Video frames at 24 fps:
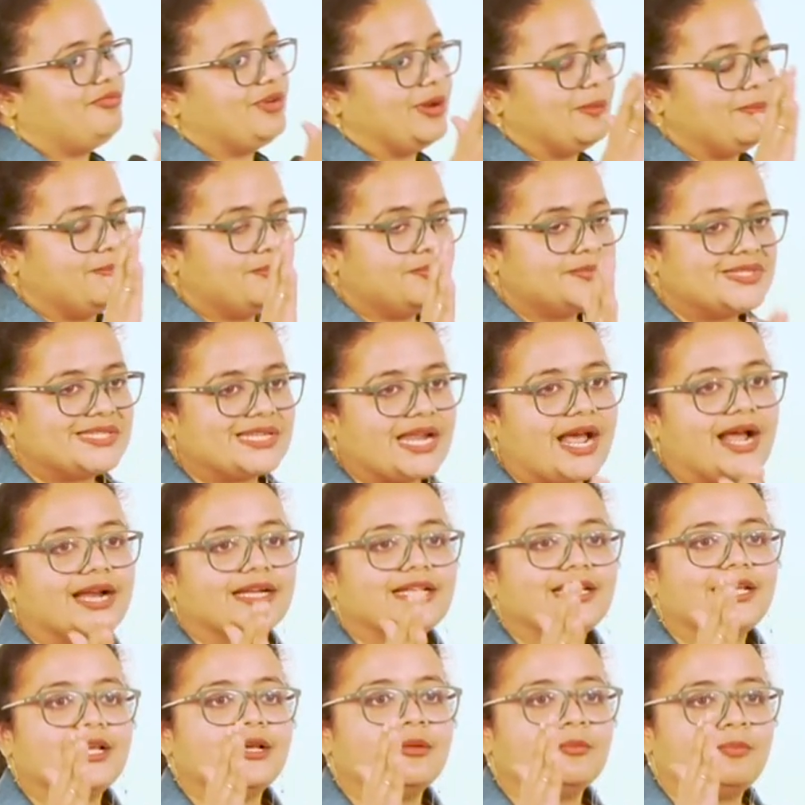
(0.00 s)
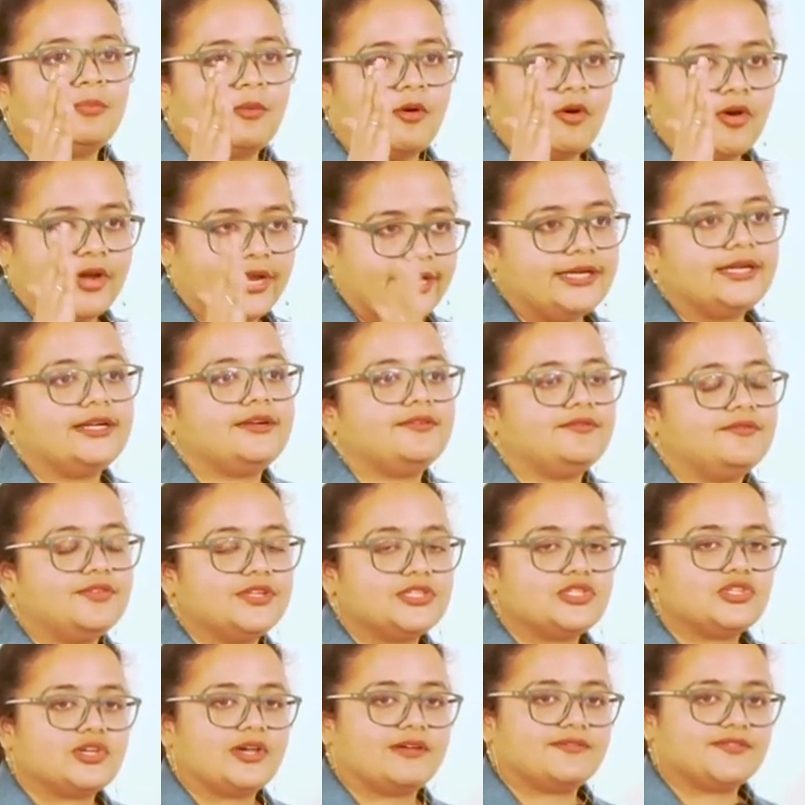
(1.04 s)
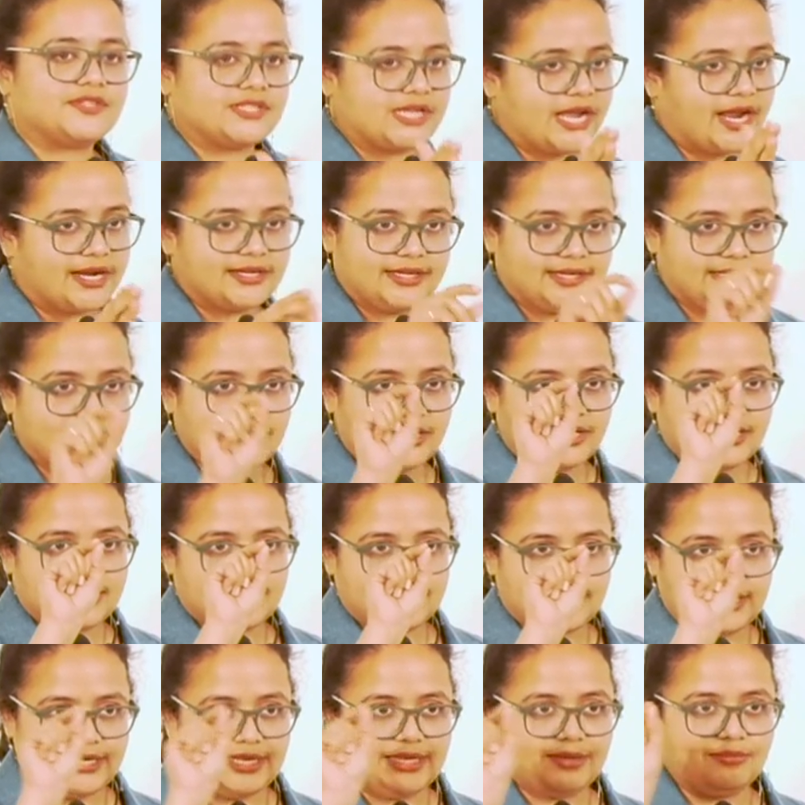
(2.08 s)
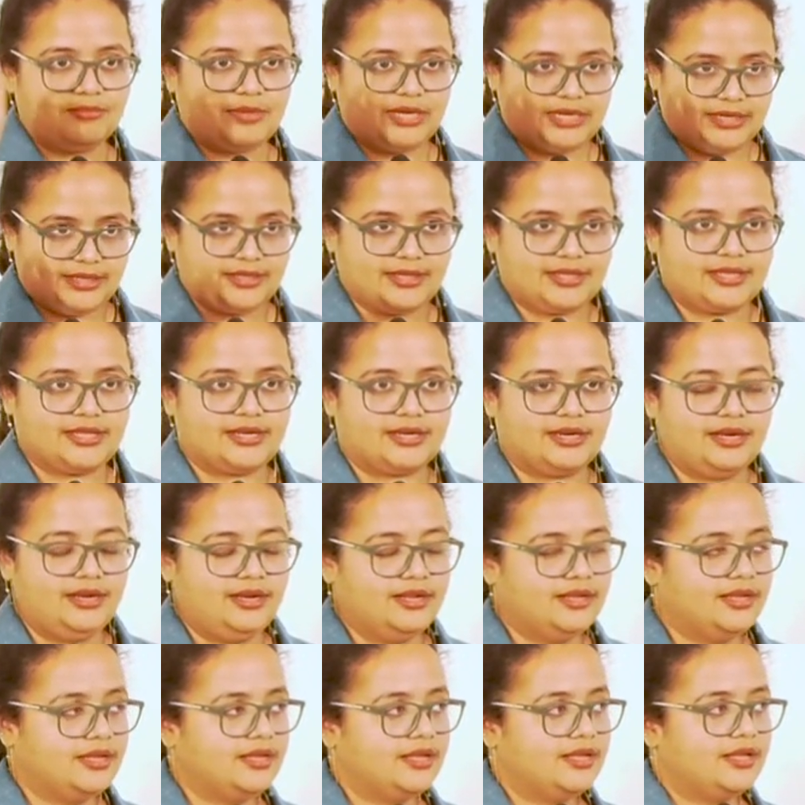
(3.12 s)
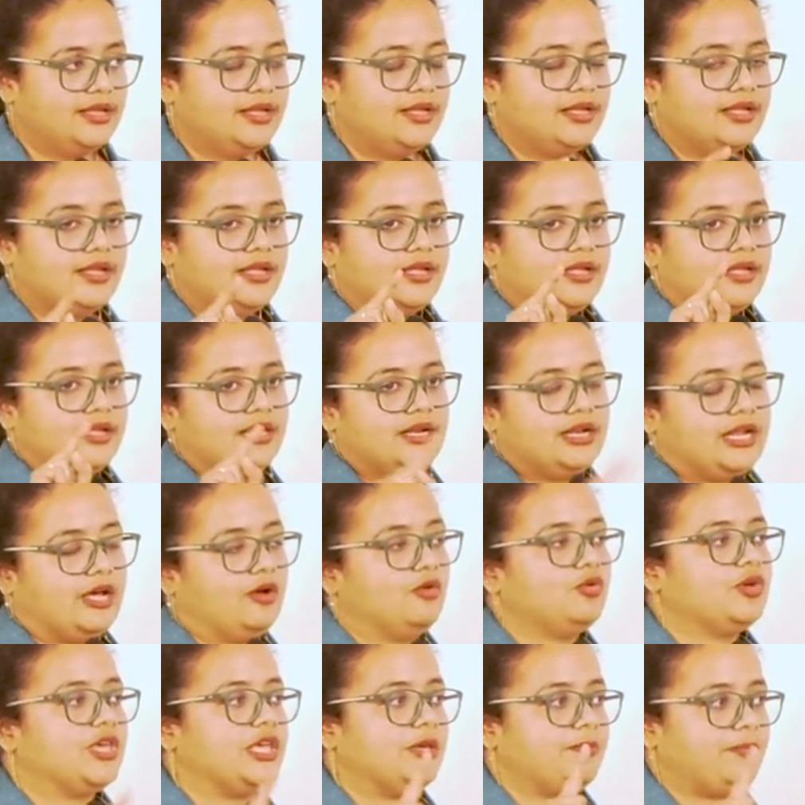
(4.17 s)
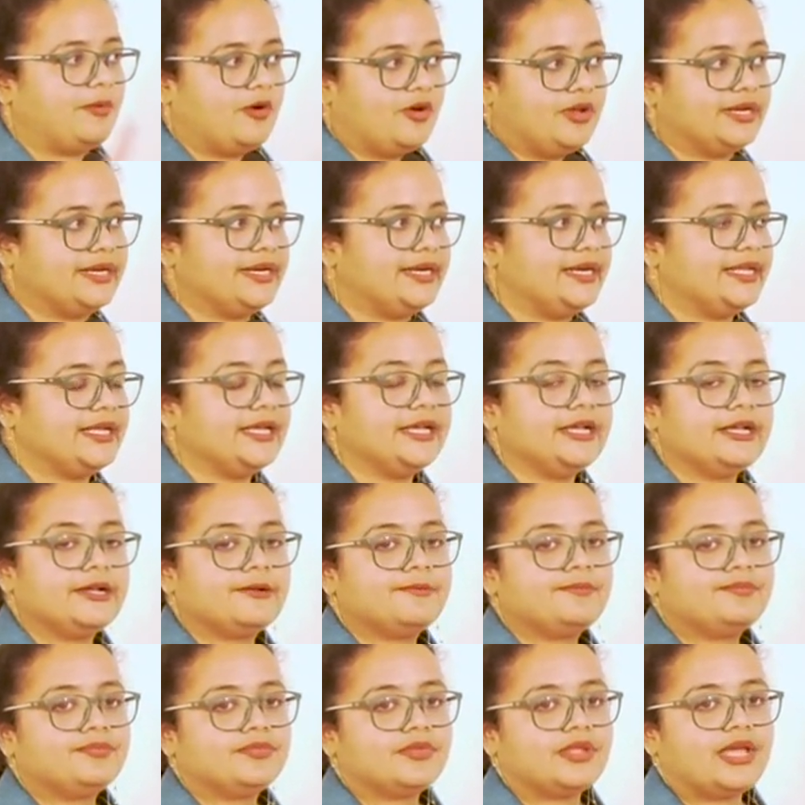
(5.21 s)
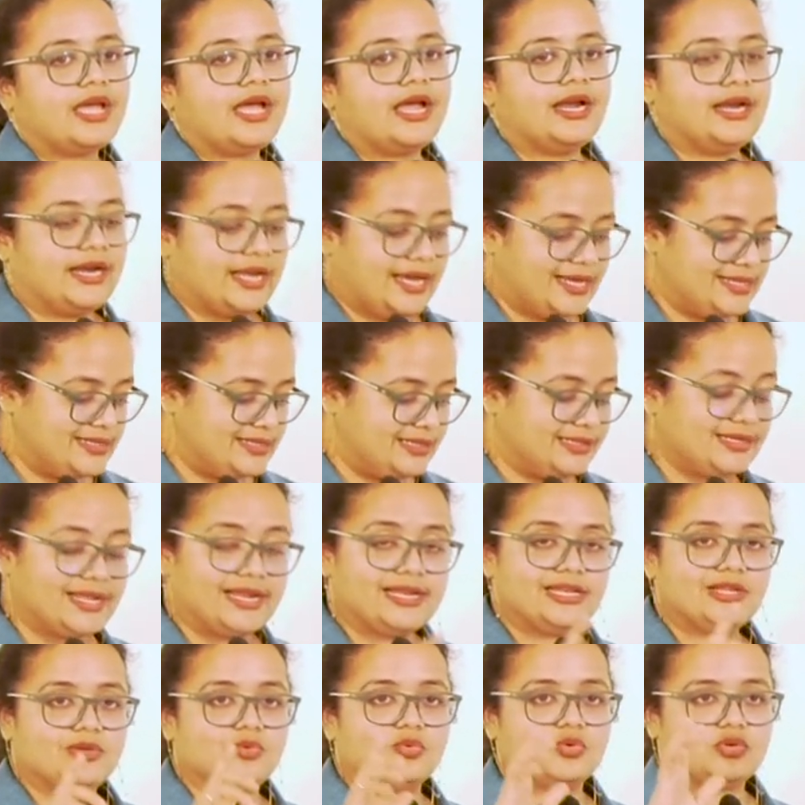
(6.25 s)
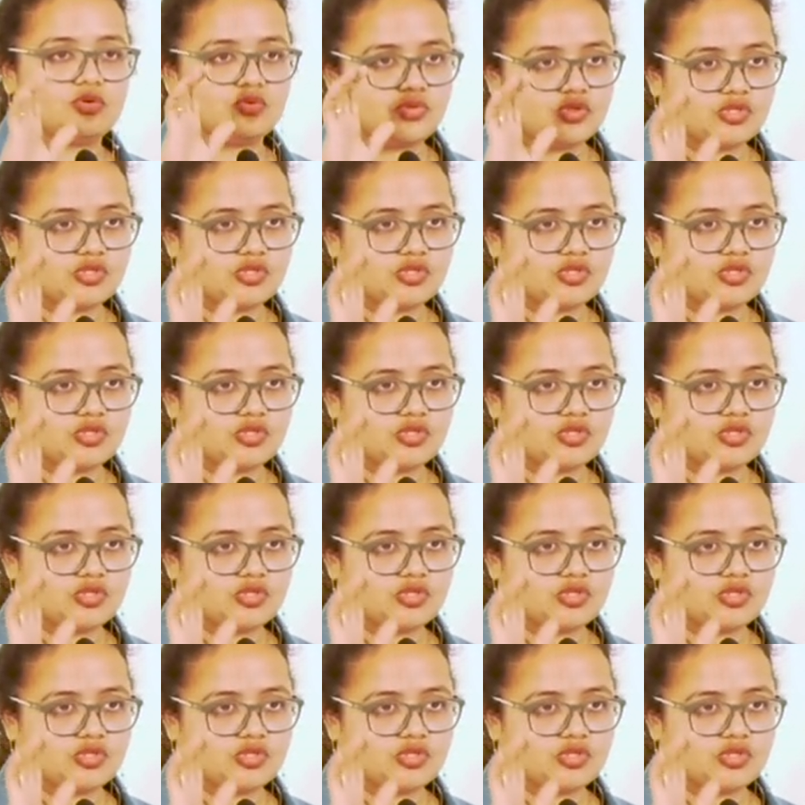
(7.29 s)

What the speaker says: from starting point which you have started your reading material, now keep on reading and I'll tell you to